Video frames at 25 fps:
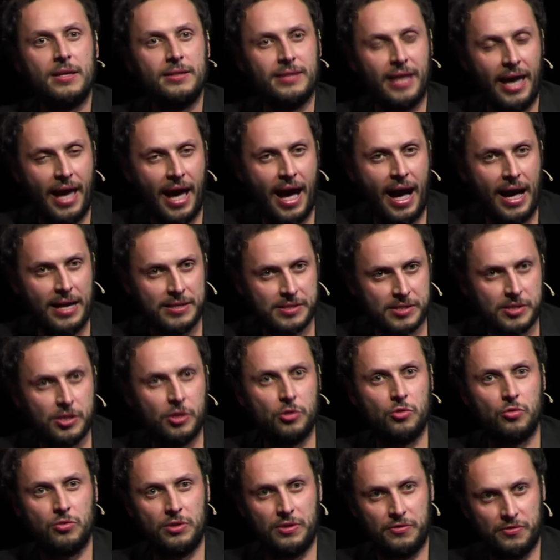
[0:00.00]
the
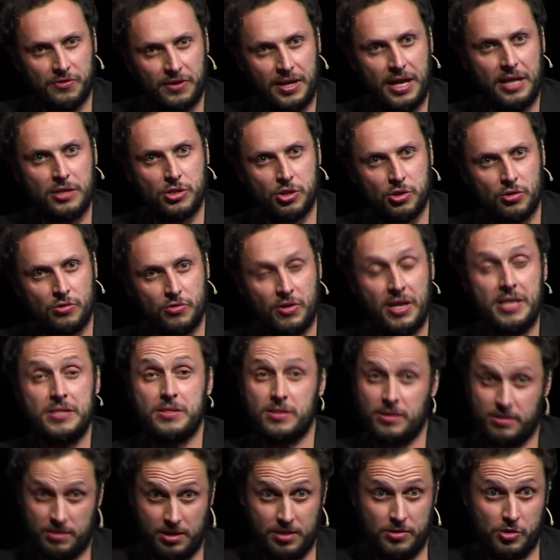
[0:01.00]
answer to the financial crash,
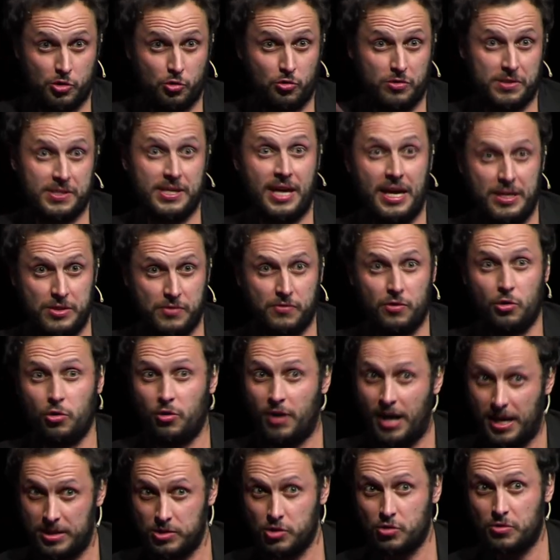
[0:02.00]
the successful
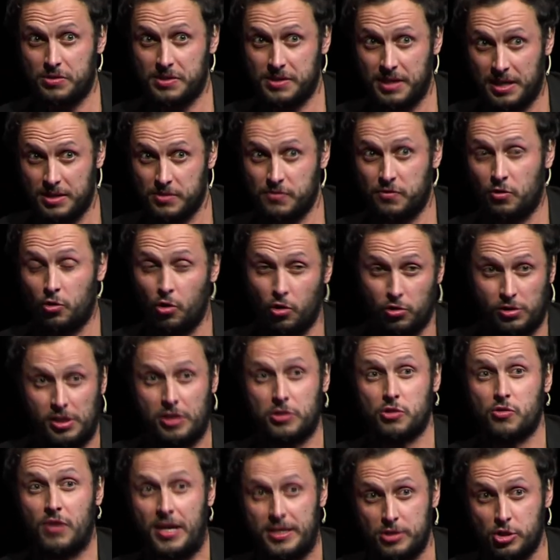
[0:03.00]
or unsuccessful or the
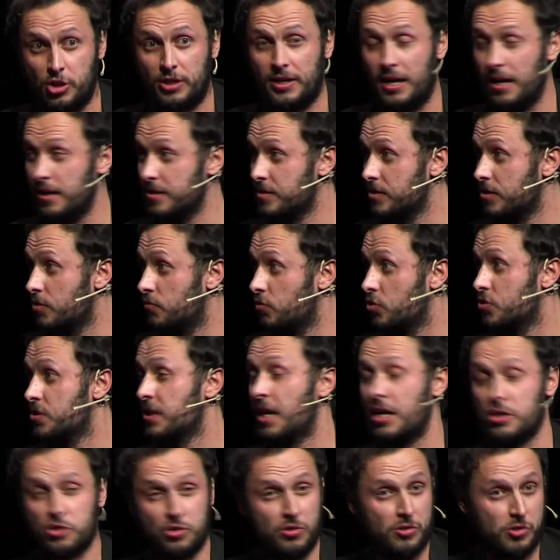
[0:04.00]
tragic answer was
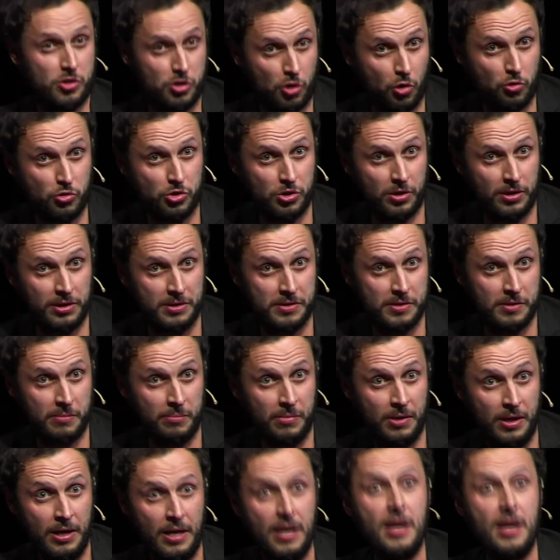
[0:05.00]
National Socialism.